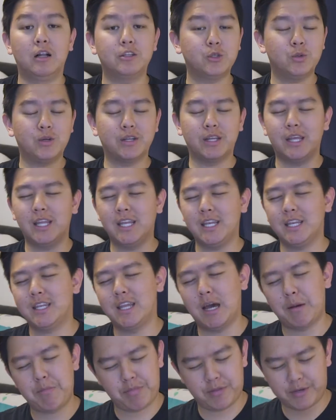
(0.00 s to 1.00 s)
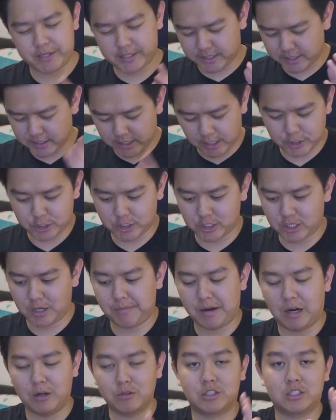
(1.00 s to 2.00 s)
I'll do an in-depth discussion
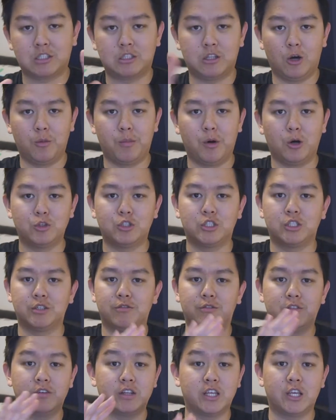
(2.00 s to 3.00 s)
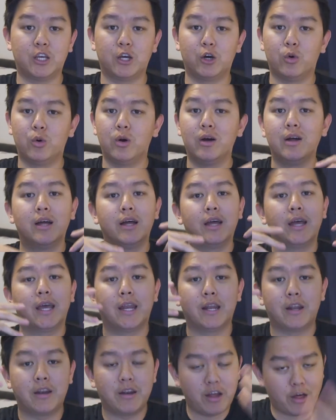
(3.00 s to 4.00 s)
about slow motion video
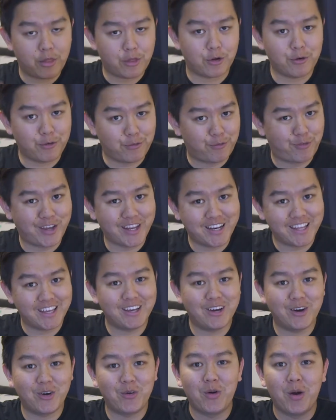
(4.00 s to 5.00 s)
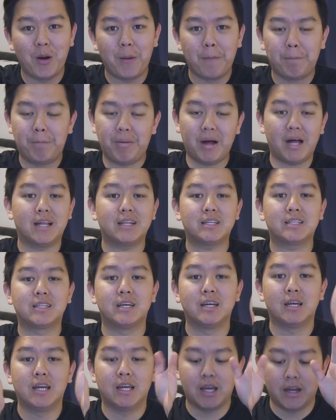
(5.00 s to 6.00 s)
in another video, but
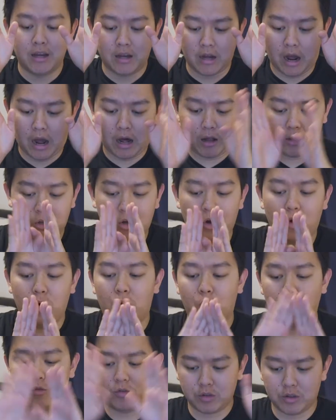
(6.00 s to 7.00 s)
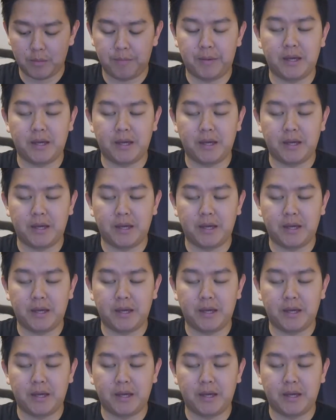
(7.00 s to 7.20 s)
I'll go over the